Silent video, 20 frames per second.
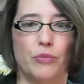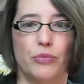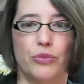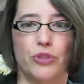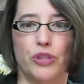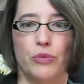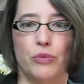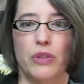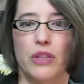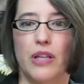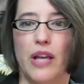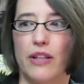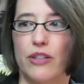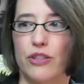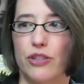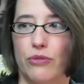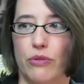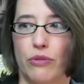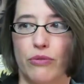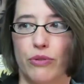She would
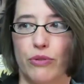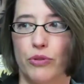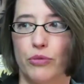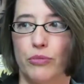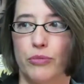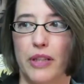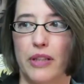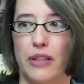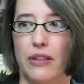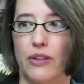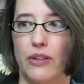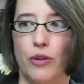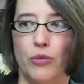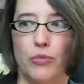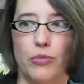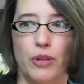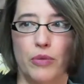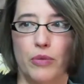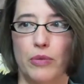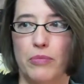enter a room and
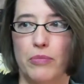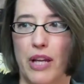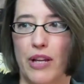nobody would